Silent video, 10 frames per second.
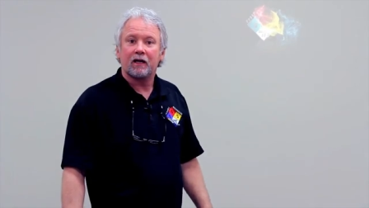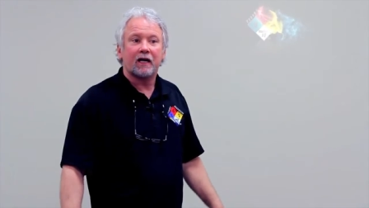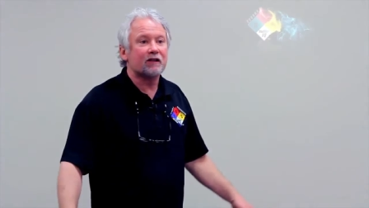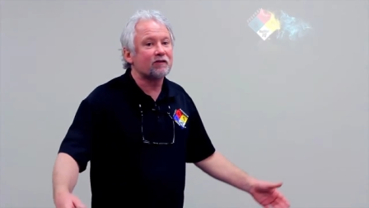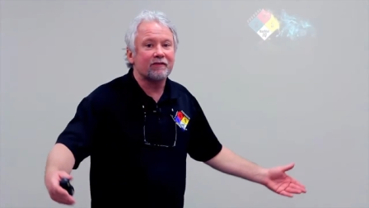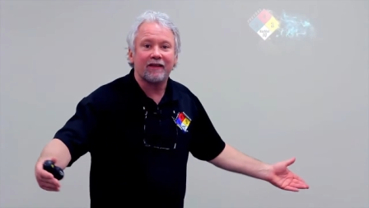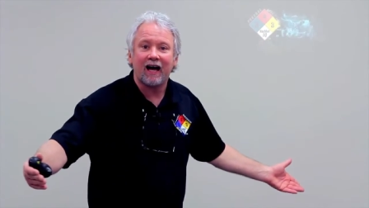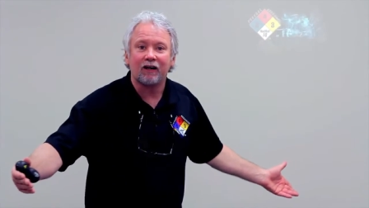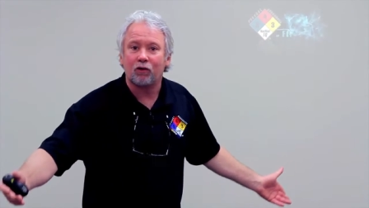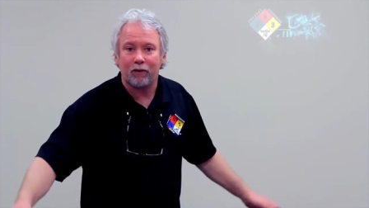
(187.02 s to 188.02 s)
It's
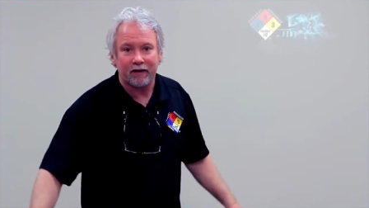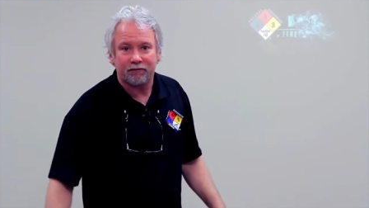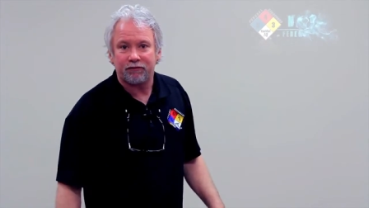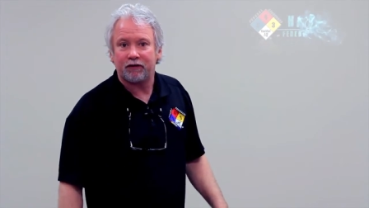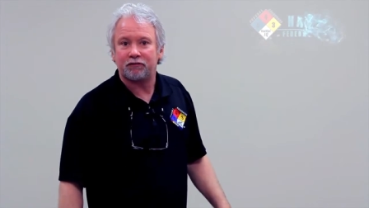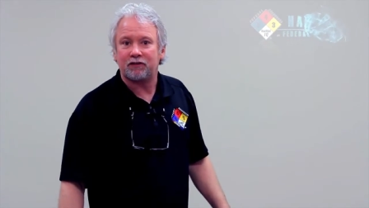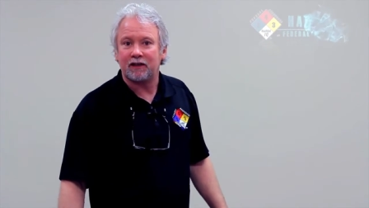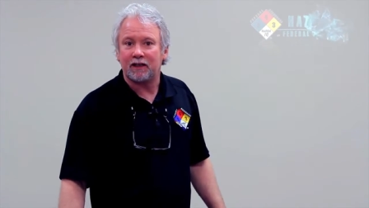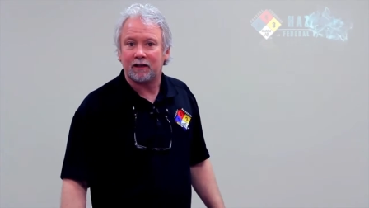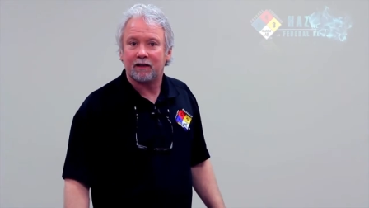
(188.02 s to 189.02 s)
not a red
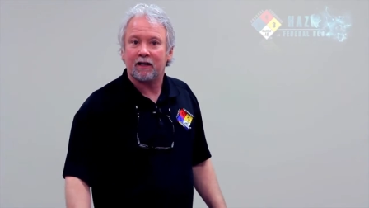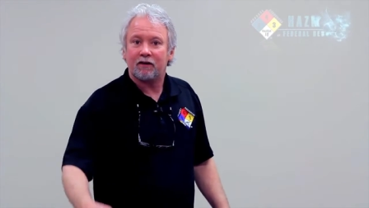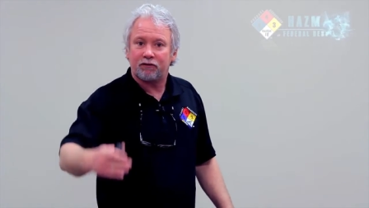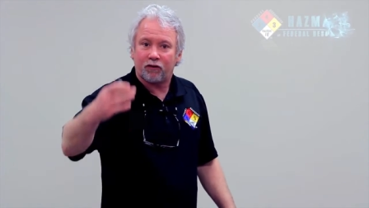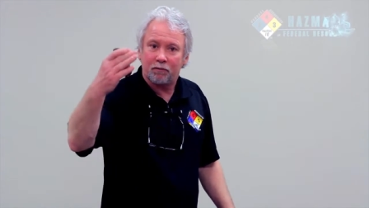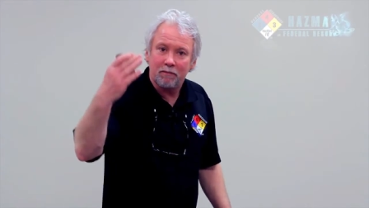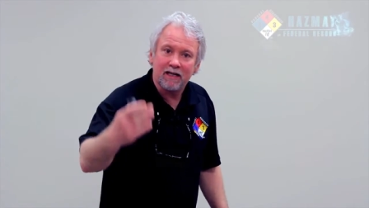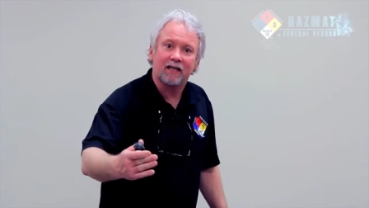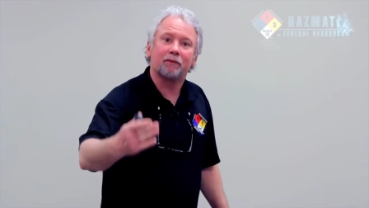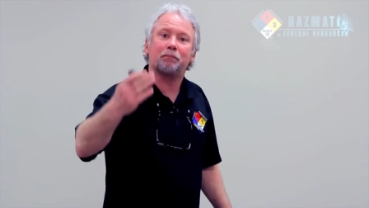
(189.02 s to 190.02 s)
15. For
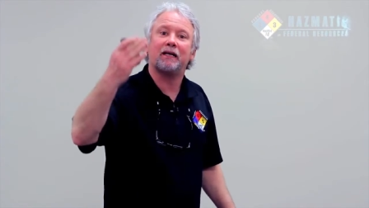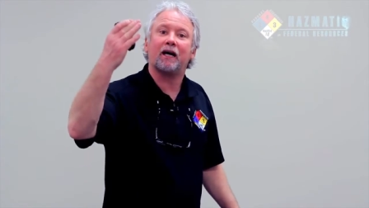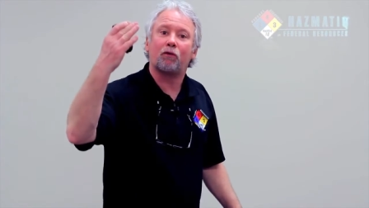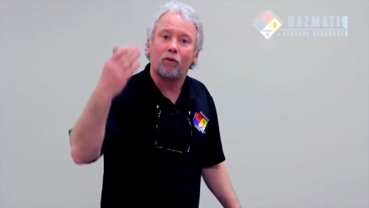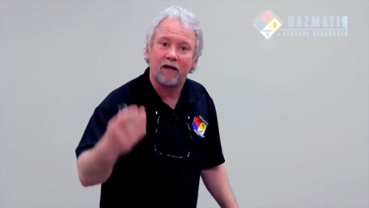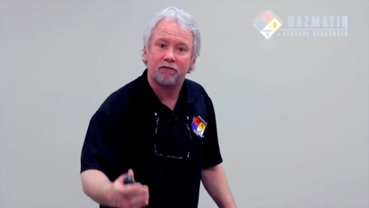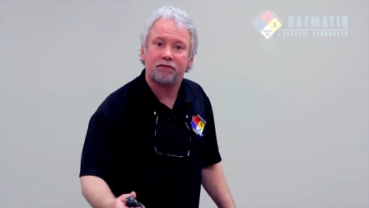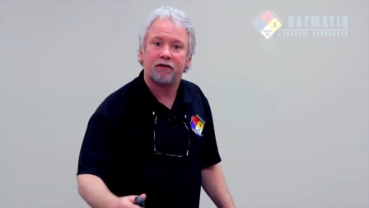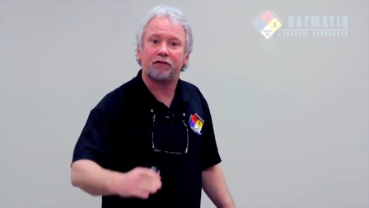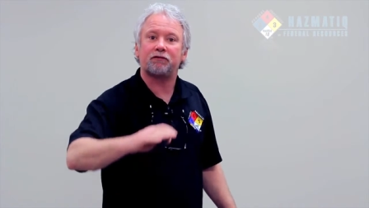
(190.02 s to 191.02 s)
me to be a red
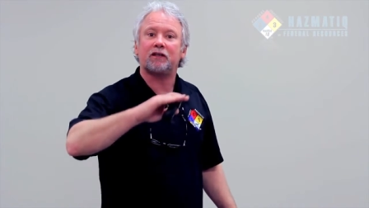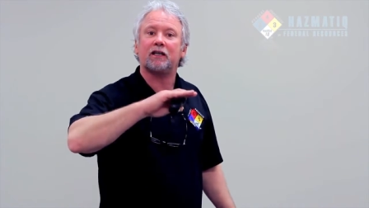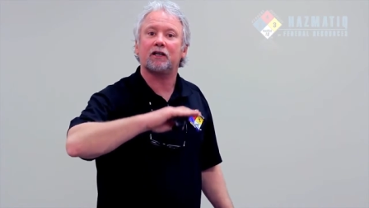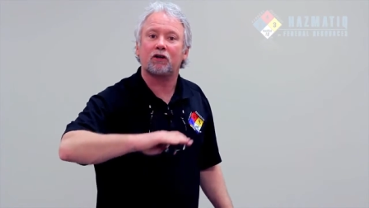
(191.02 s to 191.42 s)
15